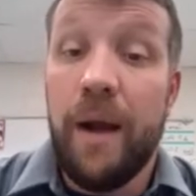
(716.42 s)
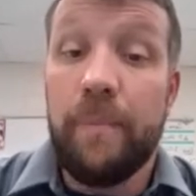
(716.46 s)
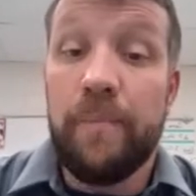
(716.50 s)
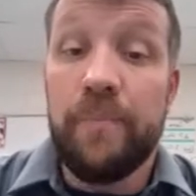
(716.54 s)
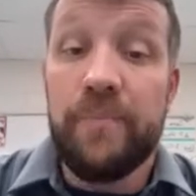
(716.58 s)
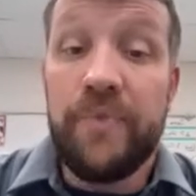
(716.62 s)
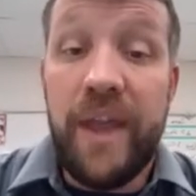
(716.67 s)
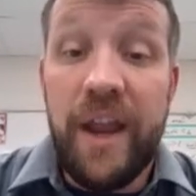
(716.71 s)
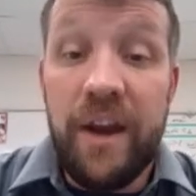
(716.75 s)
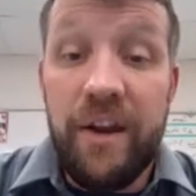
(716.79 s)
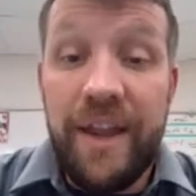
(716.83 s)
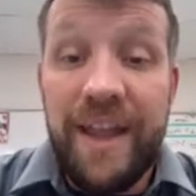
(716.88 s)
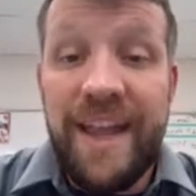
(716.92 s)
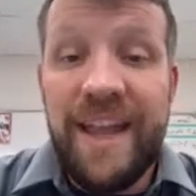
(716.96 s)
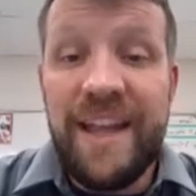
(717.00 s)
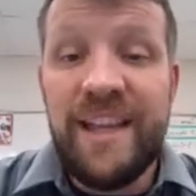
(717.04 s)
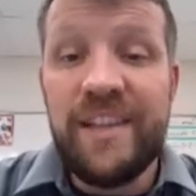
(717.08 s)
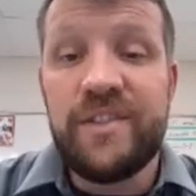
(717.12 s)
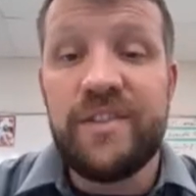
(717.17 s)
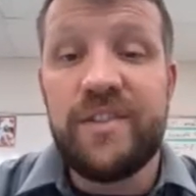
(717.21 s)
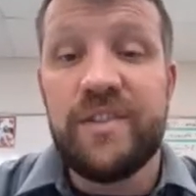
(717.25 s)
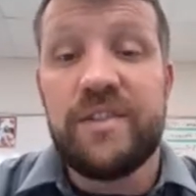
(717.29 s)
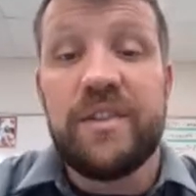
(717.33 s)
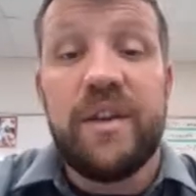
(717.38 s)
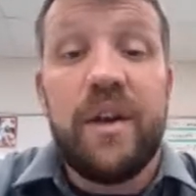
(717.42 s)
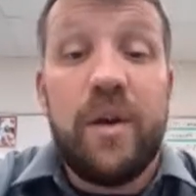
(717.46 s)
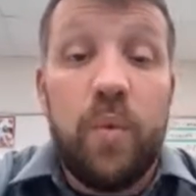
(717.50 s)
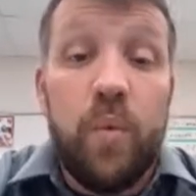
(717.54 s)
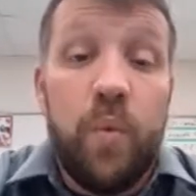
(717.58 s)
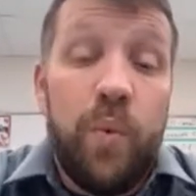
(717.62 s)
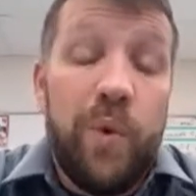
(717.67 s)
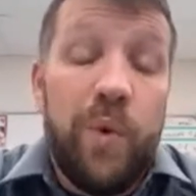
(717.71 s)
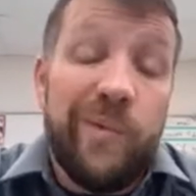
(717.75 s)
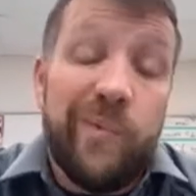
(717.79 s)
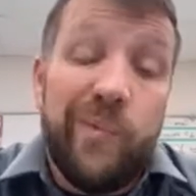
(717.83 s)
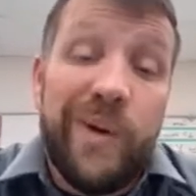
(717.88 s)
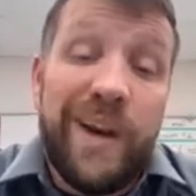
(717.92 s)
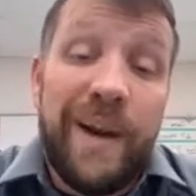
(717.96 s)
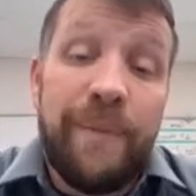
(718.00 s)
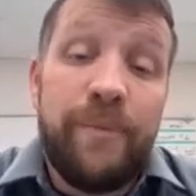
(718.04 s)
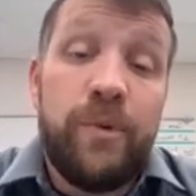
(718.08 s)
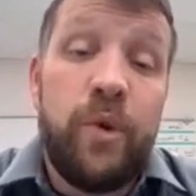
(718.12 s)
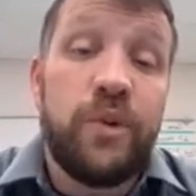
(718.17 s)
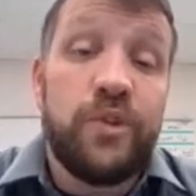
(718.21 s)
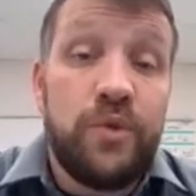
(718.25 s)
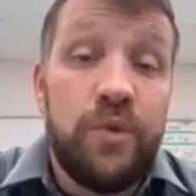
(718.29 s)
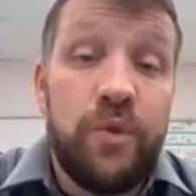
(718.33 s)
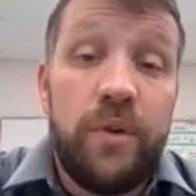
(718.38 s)
There is what I'm
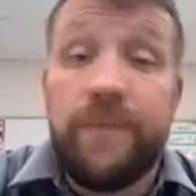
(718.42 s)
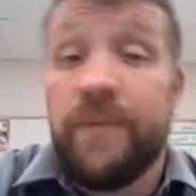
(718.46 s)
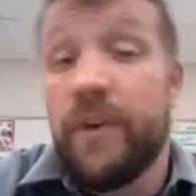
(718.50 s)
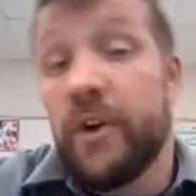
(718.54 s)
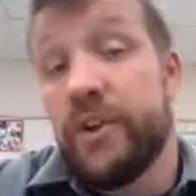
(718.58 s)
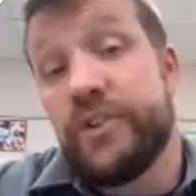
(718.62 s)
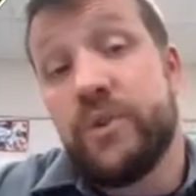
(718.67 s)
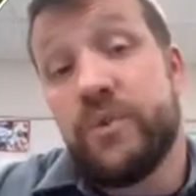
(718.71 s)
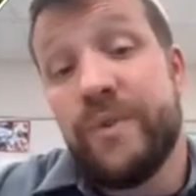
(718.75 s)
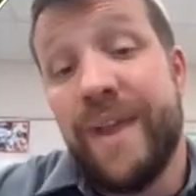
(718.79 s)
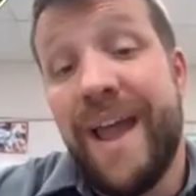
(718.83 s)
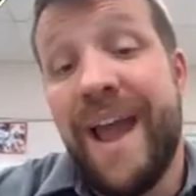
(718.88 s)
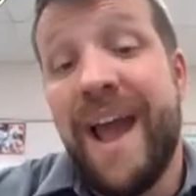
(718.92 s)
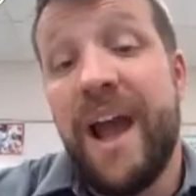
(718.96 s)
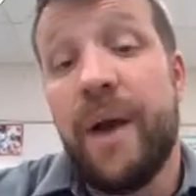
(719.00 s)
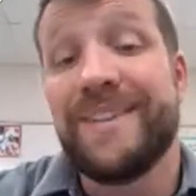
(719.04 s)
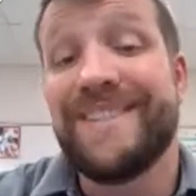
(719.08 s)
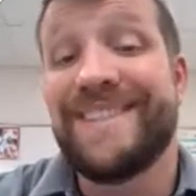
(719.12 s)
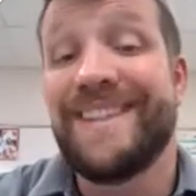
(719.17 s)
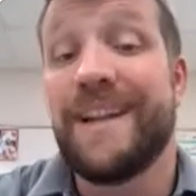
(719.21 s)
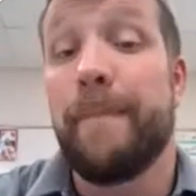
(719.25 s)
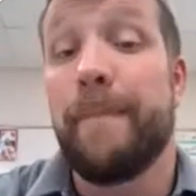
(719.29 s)
going to refer to now as an